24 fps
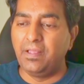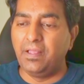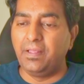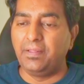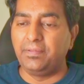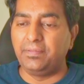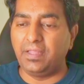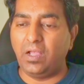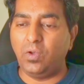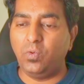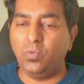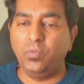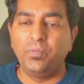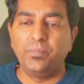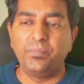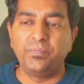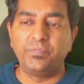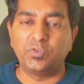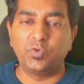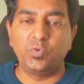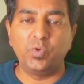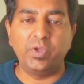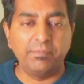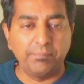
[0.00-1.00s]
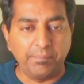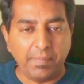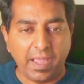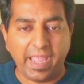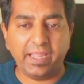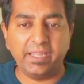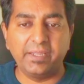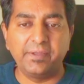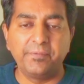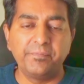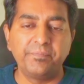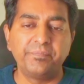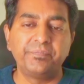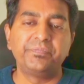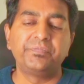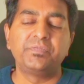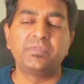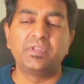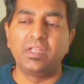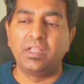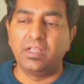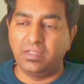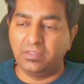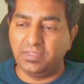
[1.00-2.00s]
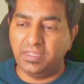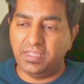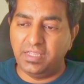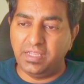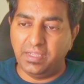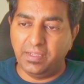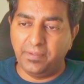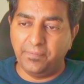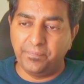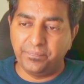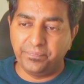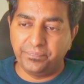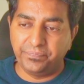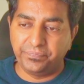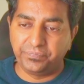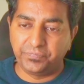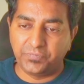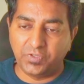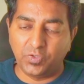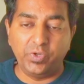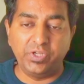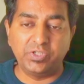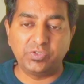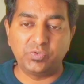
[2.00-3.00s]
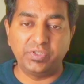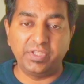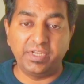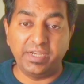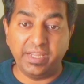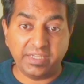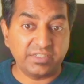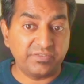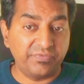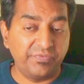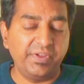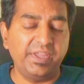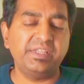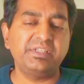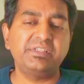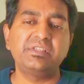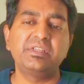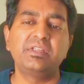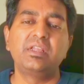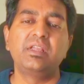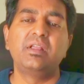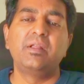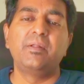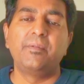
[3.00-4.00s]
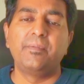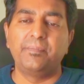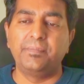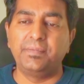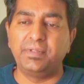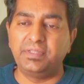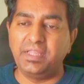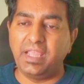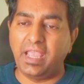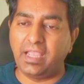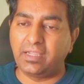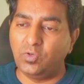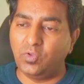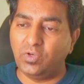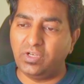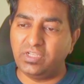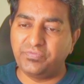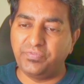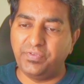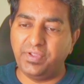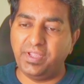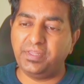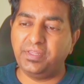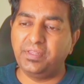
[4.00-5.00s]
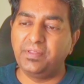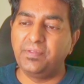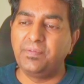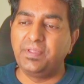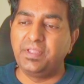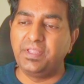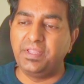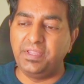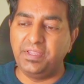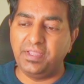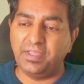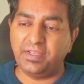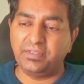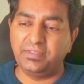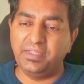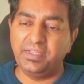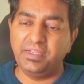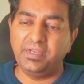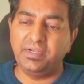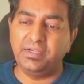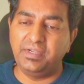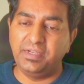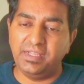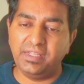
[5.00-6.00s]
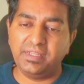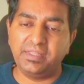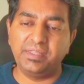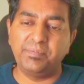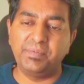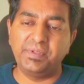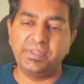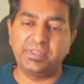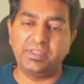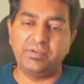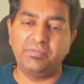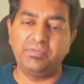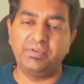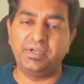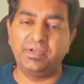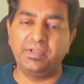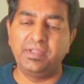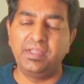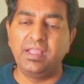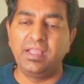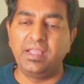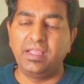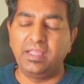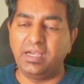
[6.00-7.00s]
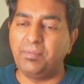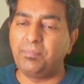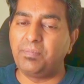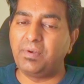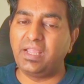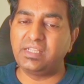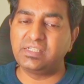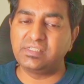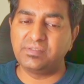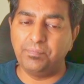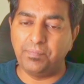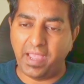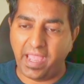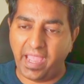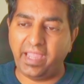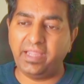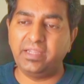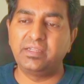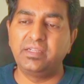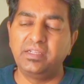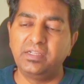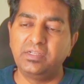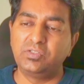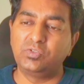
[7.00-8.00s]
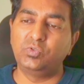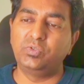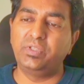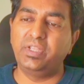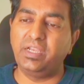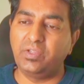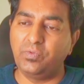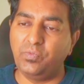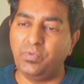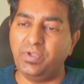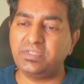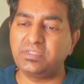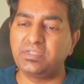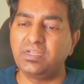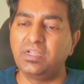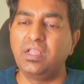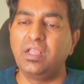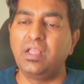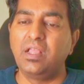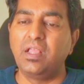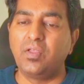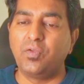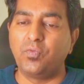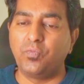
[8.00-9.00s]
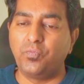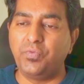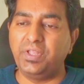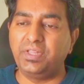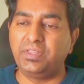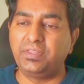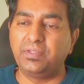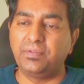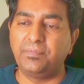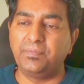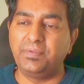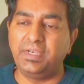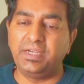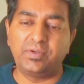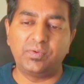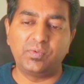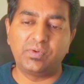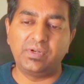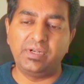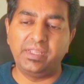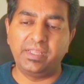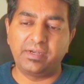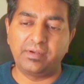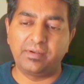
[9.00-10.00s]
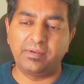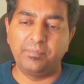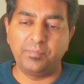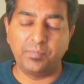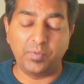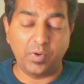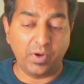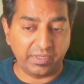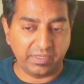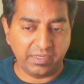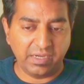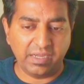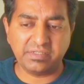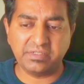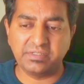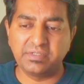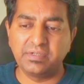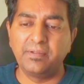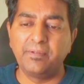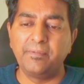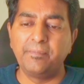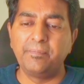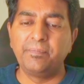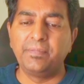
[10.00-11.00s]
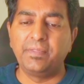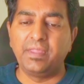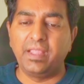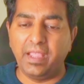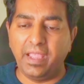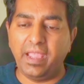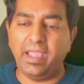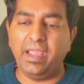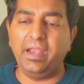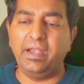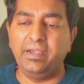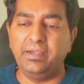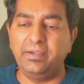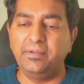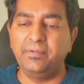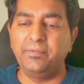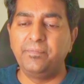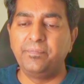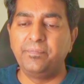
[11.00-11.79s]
Now going back, the going to the next phase, the acknowledge phase. Here the DHCP server replies back to the request with network layer broadcast, and